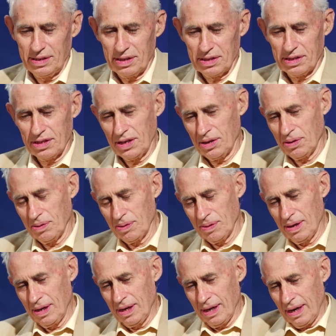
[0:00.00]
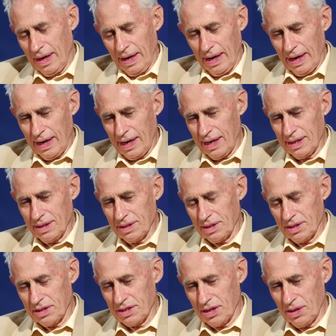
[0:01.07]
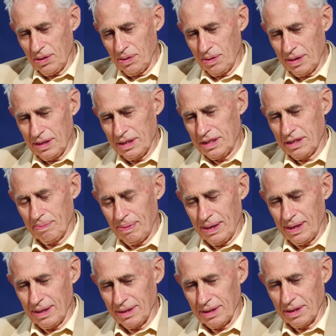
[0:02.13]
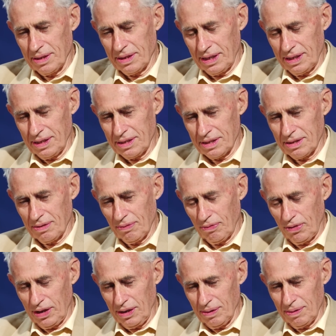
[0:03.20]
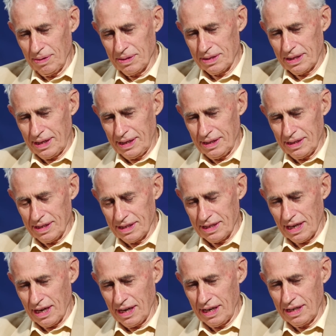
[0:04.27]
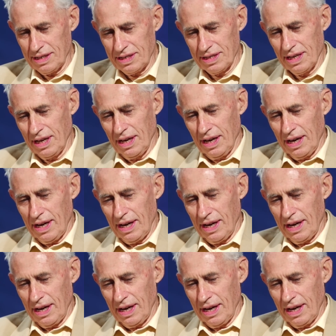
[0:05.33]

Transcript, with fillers: and a soul. And the soul is the part that thinks and feels and decides,